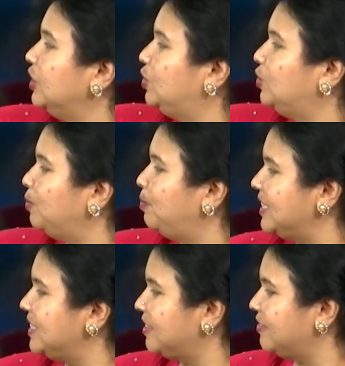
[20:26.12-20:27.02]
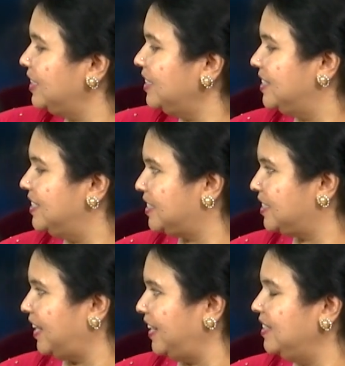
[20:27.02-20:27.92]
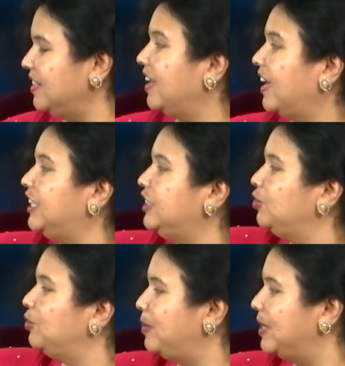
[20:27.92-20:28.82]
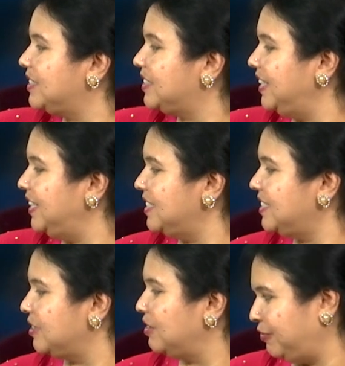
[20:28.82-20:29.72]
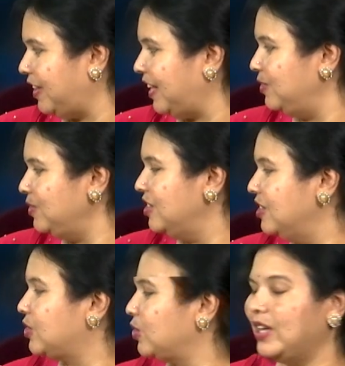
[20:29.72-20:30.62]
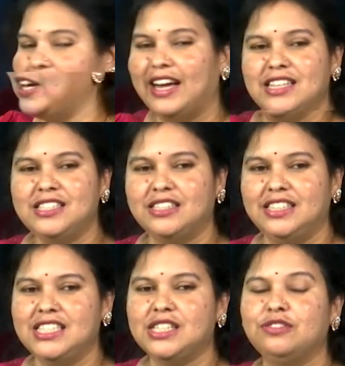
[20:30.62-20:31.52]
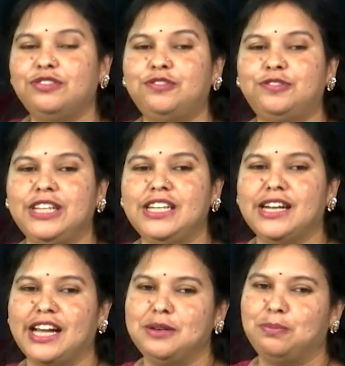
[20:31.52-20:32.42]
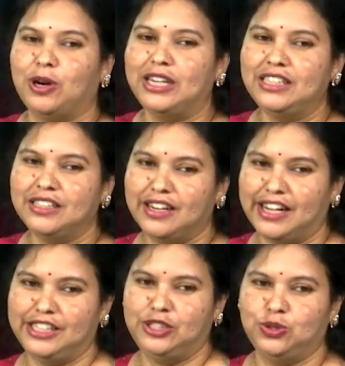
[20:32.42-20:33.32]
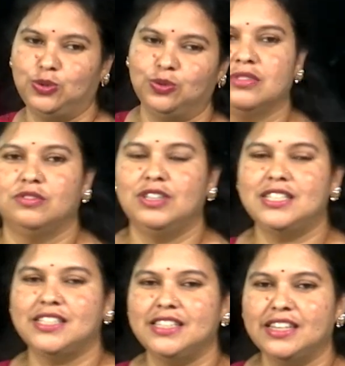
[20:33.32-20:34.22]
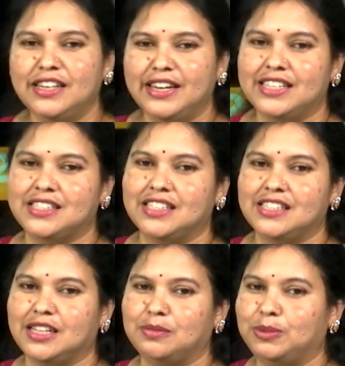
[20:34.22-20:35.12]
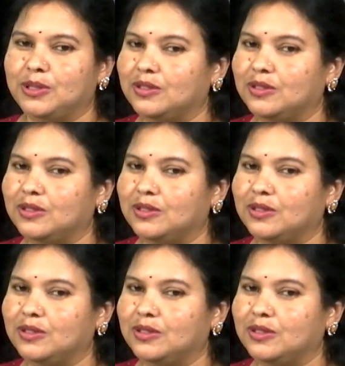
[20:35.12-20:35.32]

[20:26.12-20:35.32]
2 plus 7 is 9 and 2 plus 3 is 5. So, the answer is 59.92. We will see the next example.